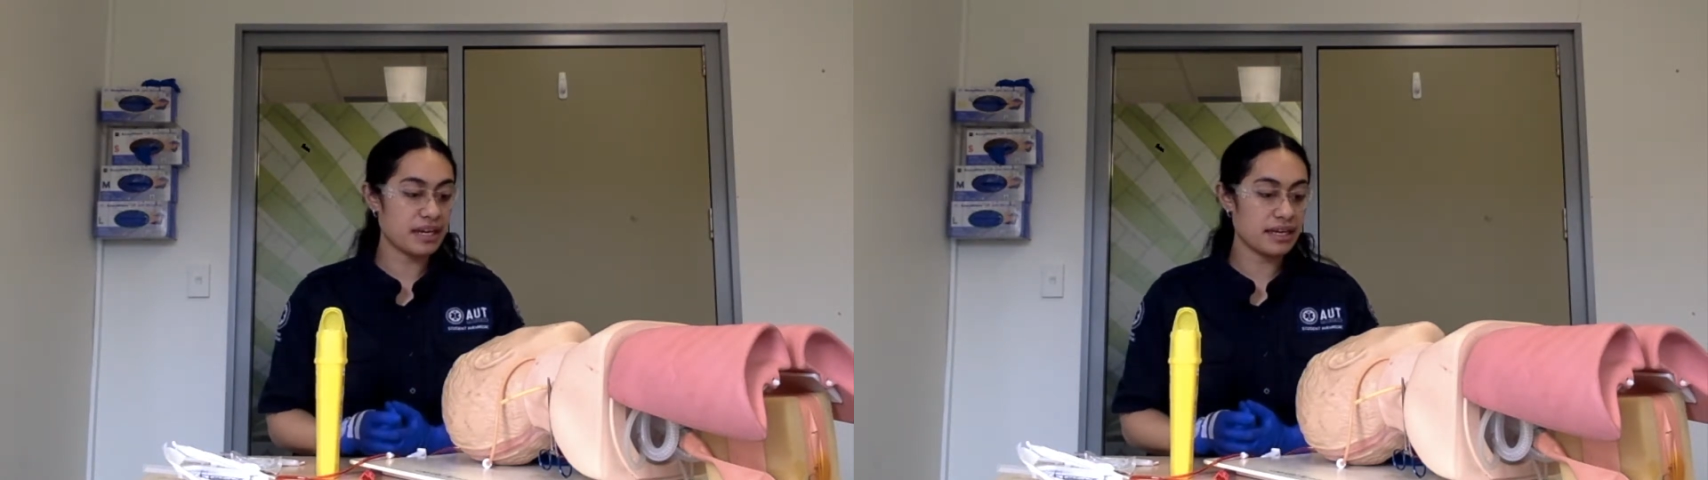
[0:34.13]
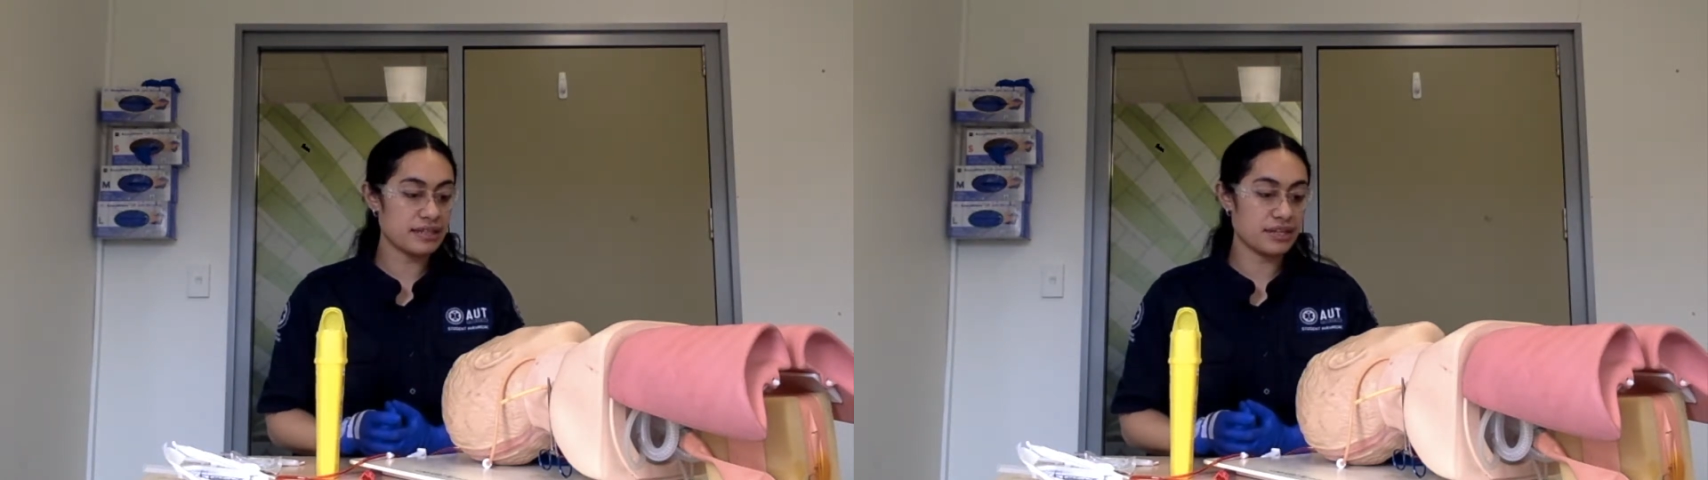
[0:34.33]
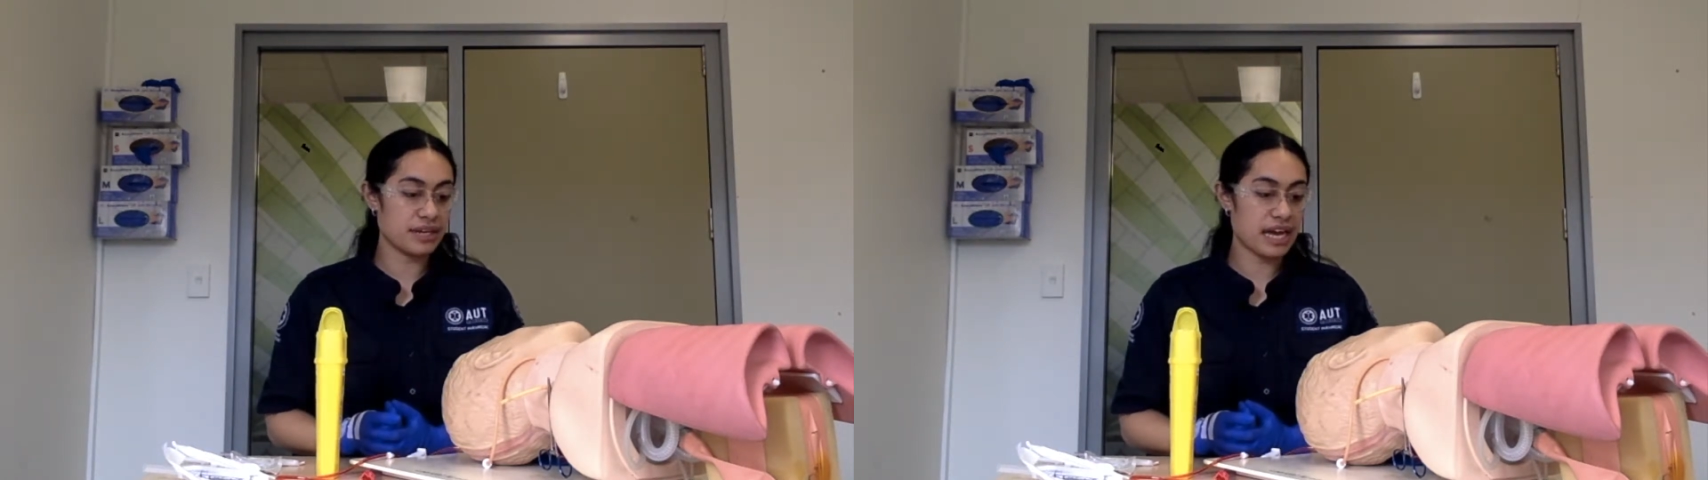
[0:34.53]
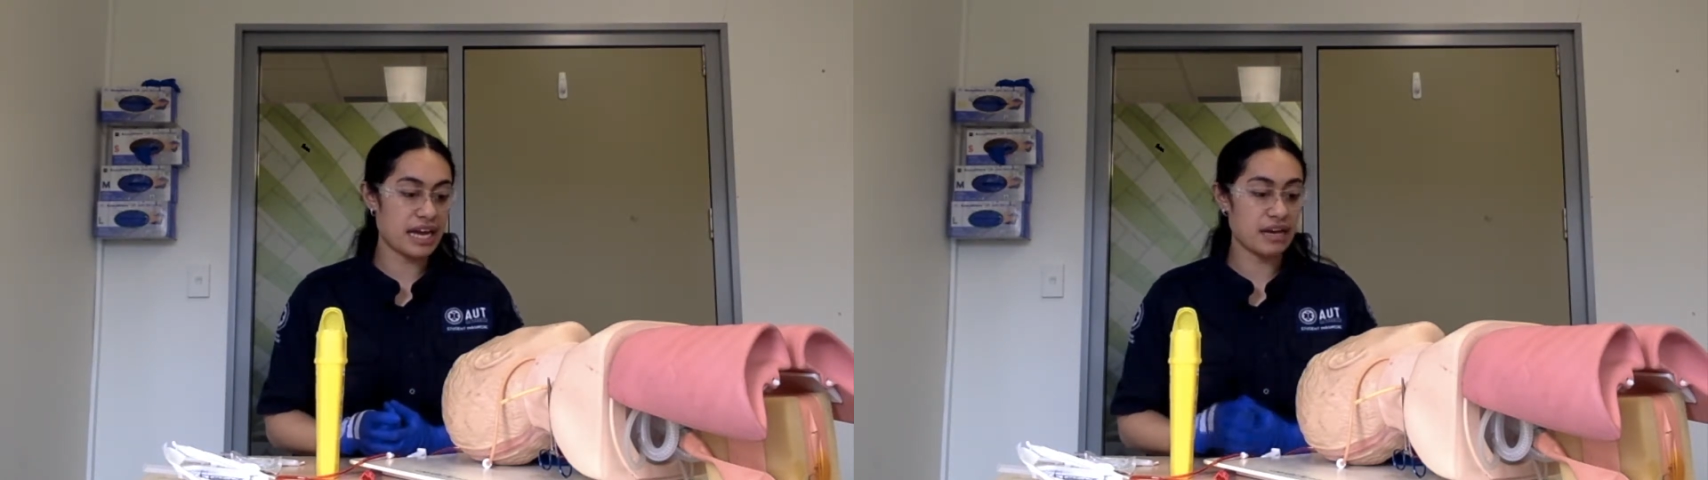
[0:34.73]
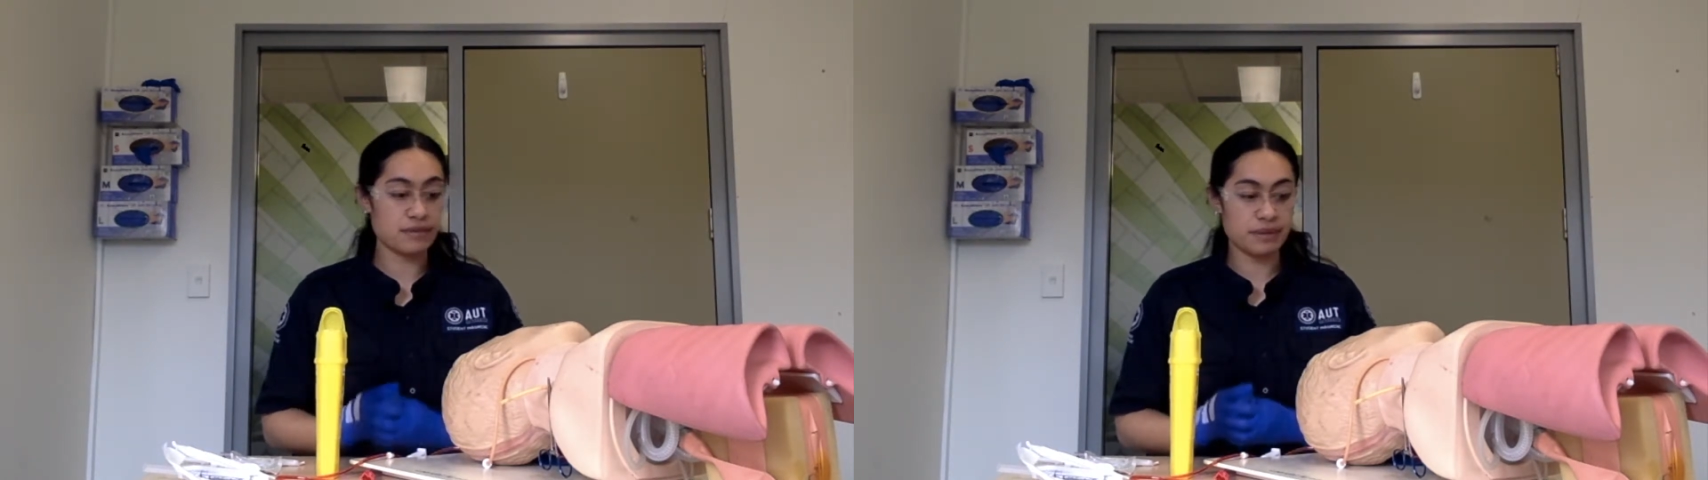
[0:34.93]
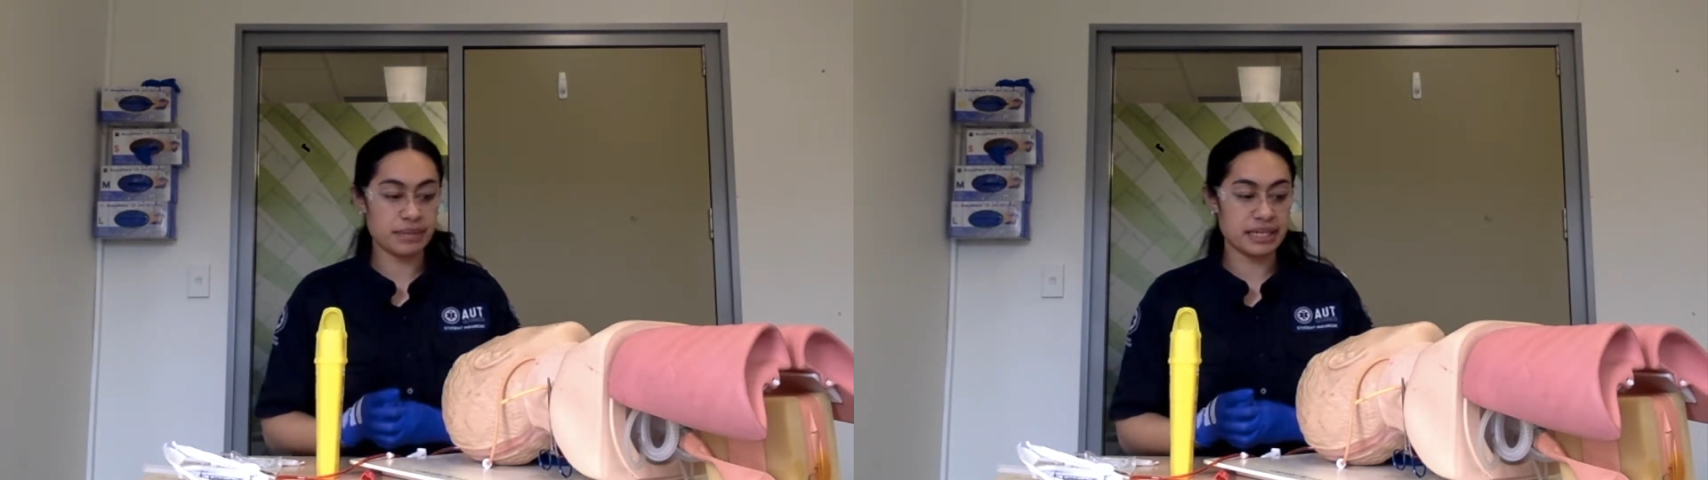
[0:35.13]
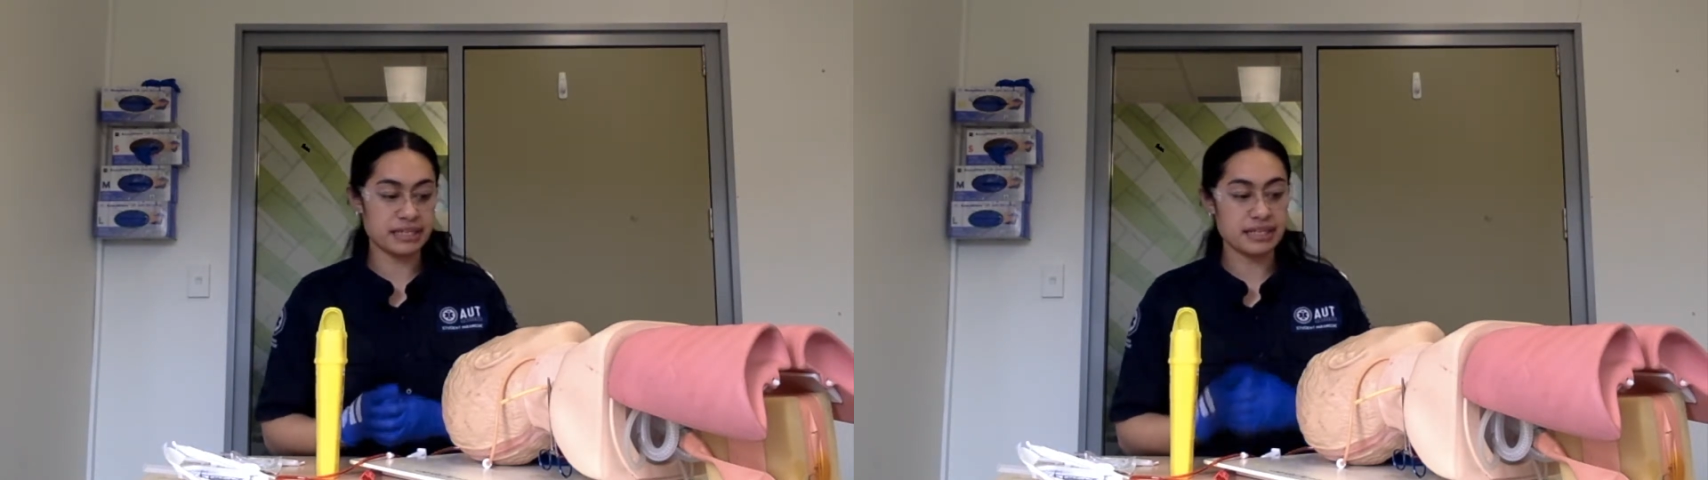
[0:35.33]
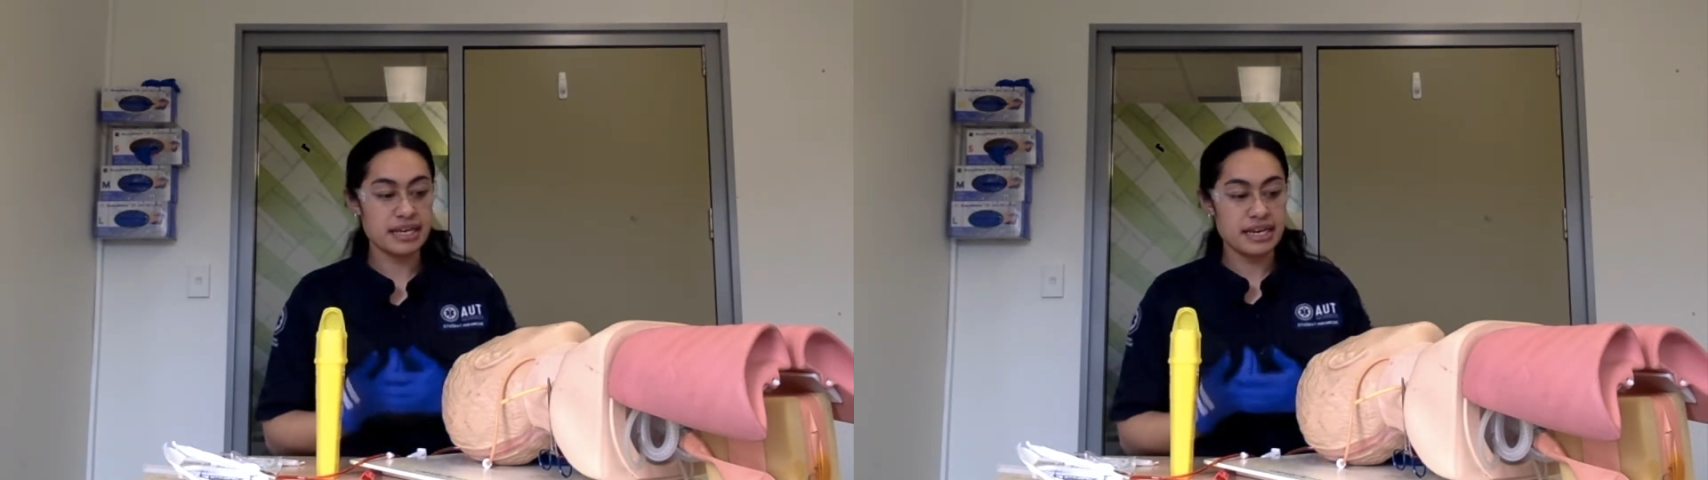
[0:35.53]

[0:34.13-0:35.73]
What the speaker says: is it okay if I place